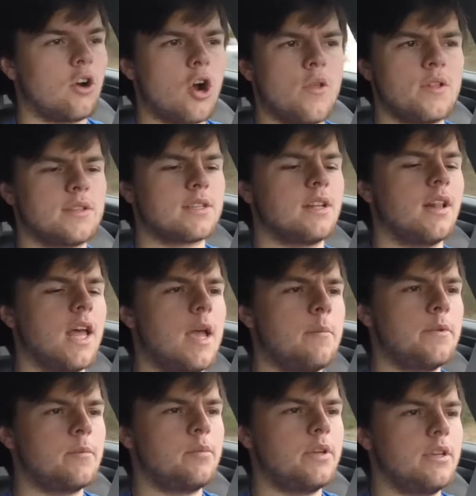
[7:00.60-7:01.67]
car that's
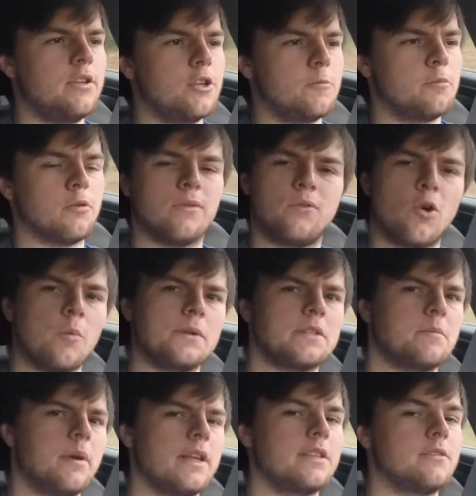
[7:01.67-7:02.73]
claimed to be your
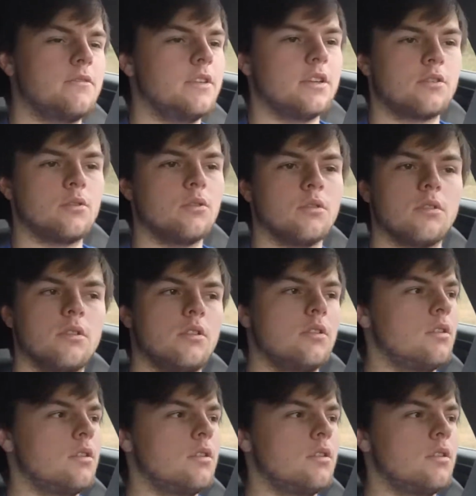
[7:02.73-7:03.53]
performance-based vehicle,